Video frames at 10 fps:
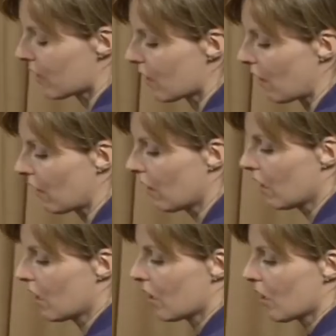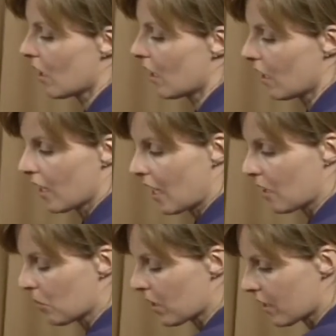done, uh,
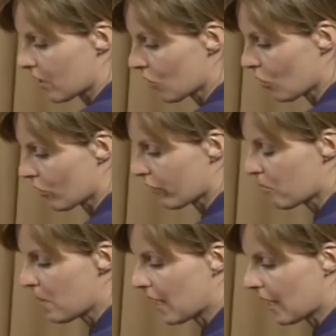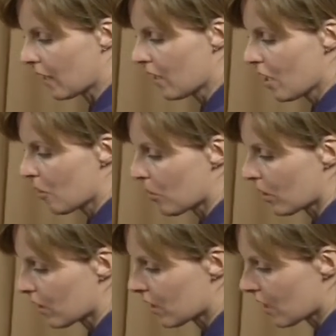again because it's not familiar,
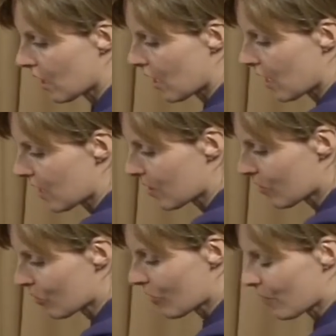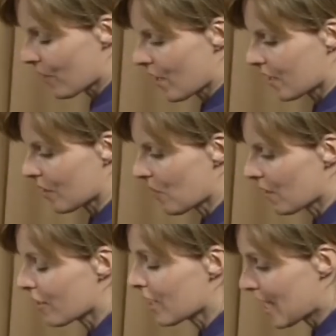but it's something
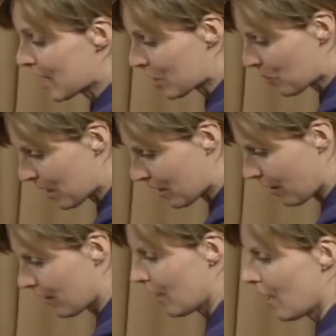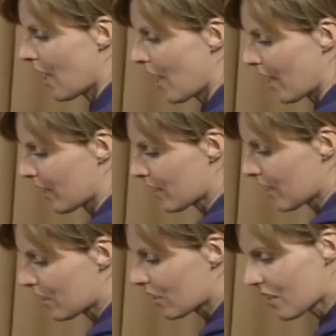that needs to be done, and
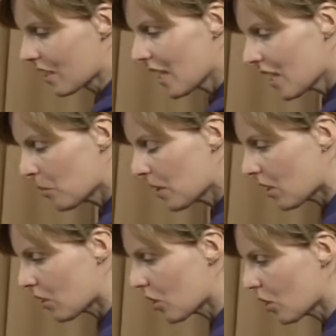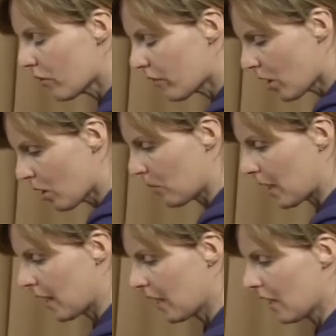it doesn't need to be done too
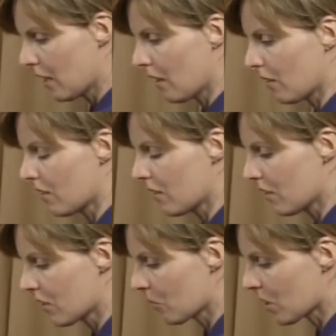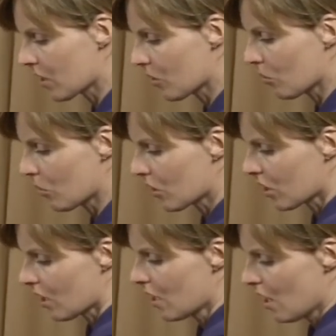firmly. You know, sometimes you want
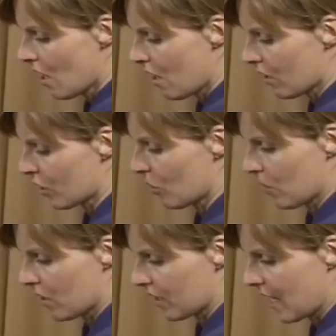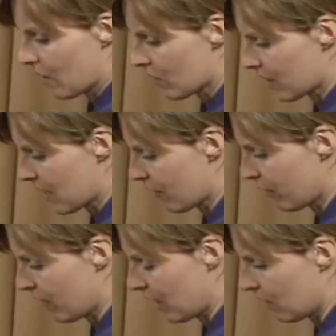to ask your person, how does that
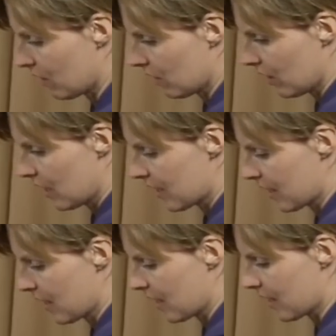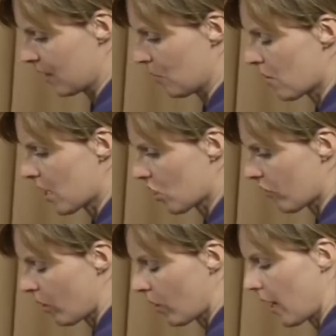feel, and is, is the pressure
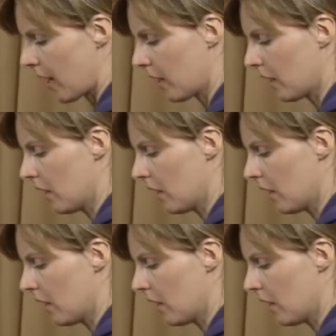okay?